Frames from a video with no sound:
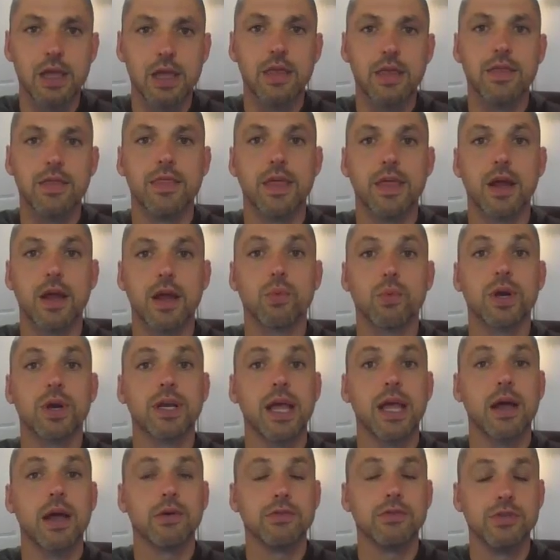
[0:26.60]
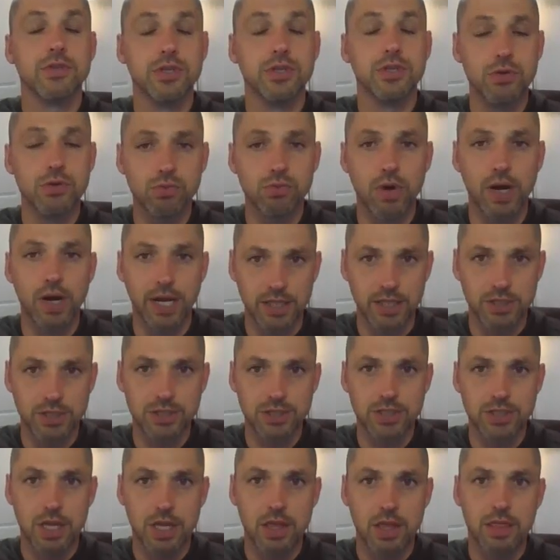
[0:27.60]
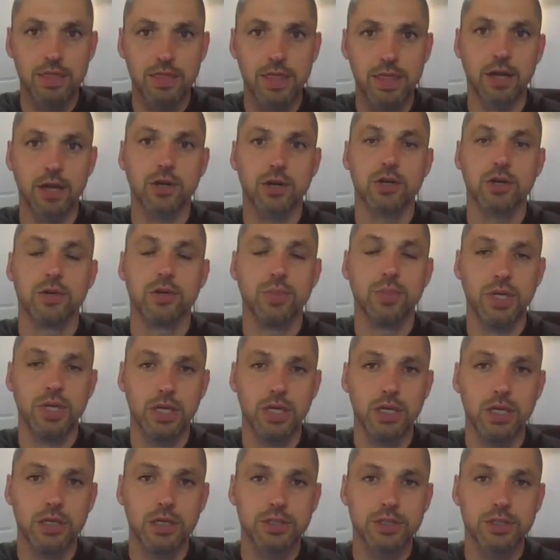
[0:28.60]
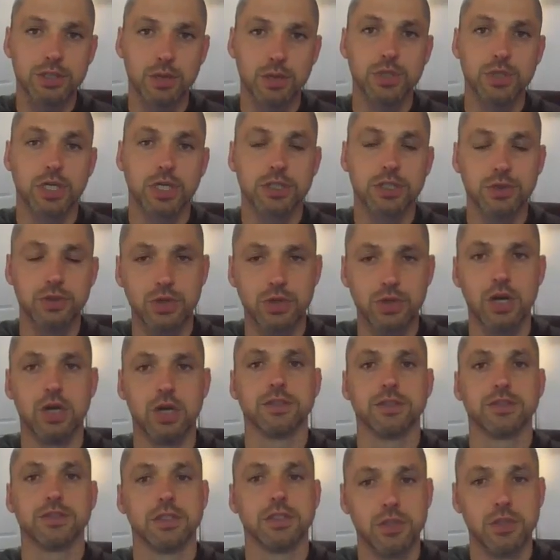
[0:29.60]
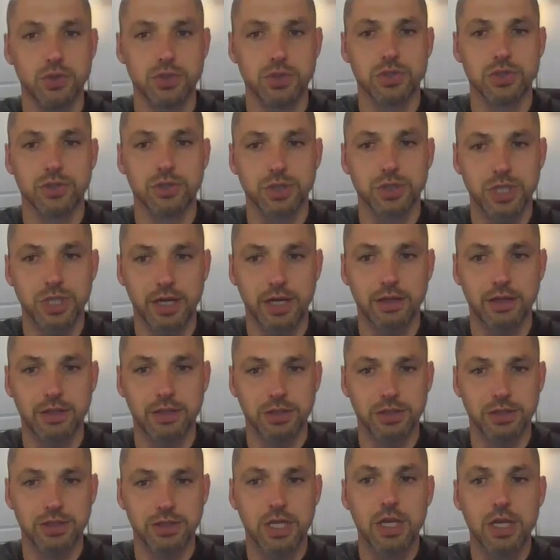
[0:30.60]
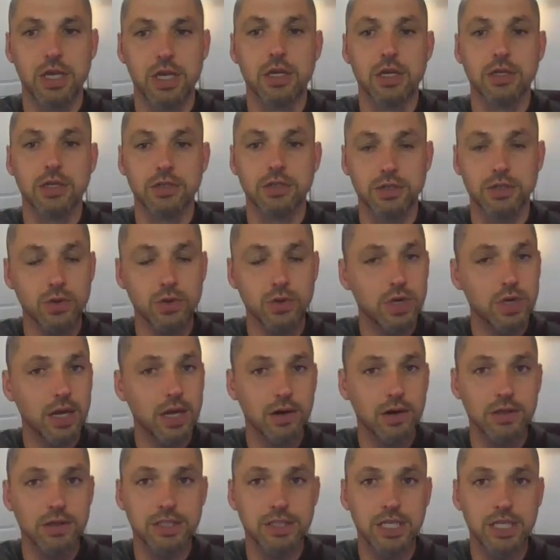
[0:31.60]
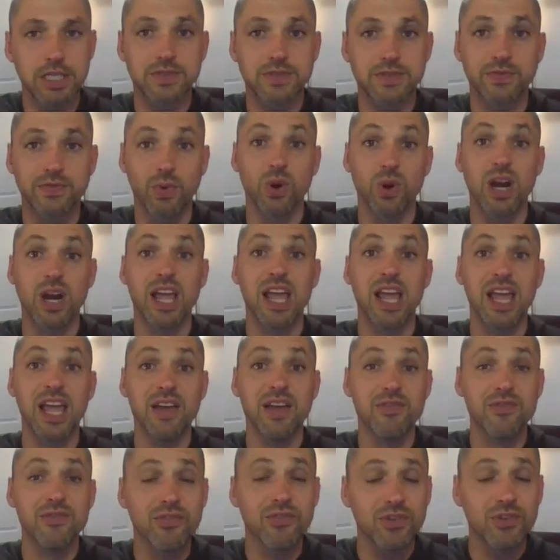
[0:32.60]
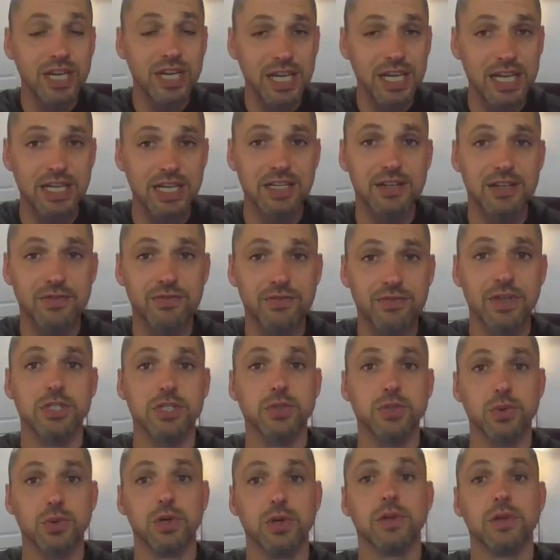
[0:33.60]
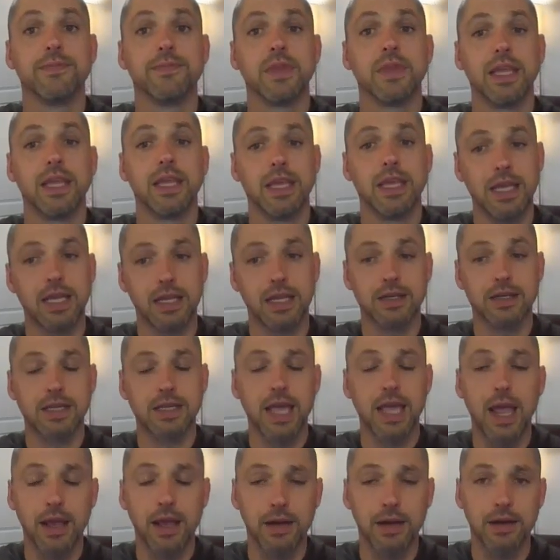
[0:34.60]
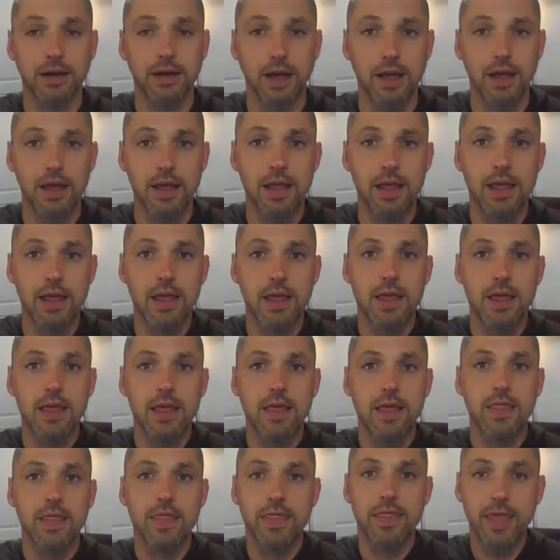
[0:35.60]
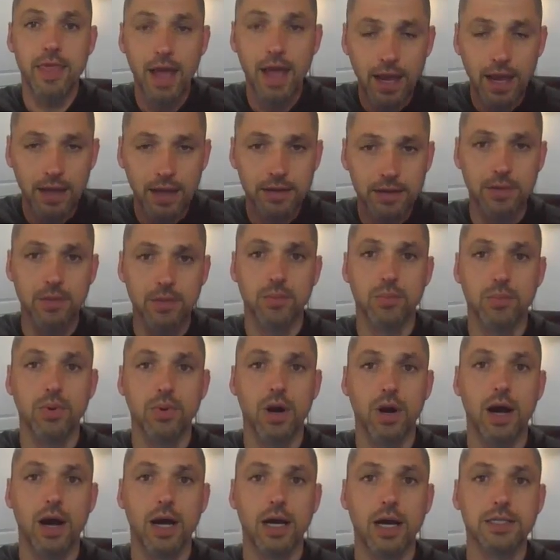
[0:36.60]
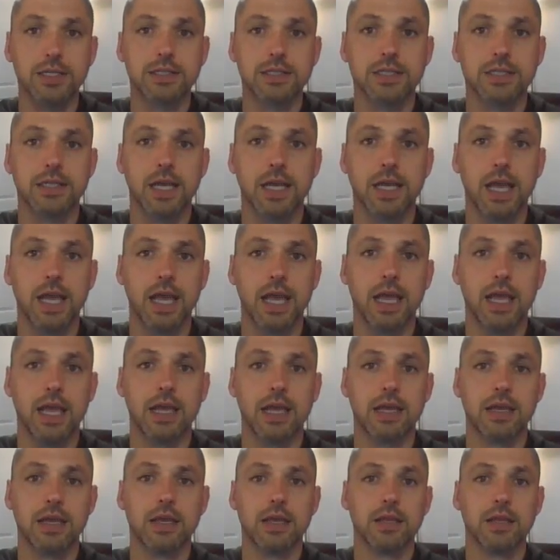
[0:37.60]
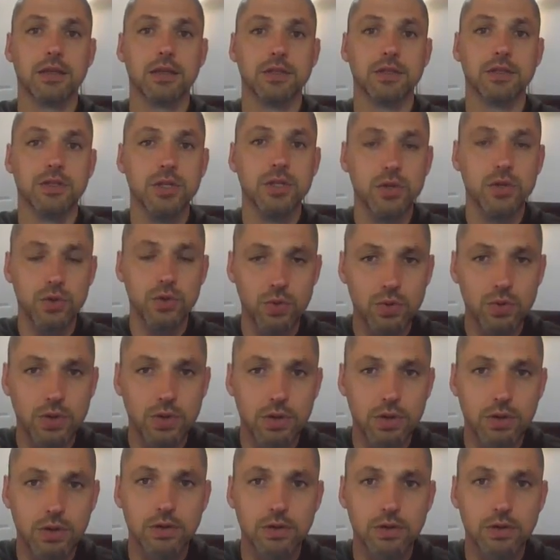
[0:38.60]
there were now new rights that could be subject to constitutional challenges, new guarantees for every individual in Canada. That brought a new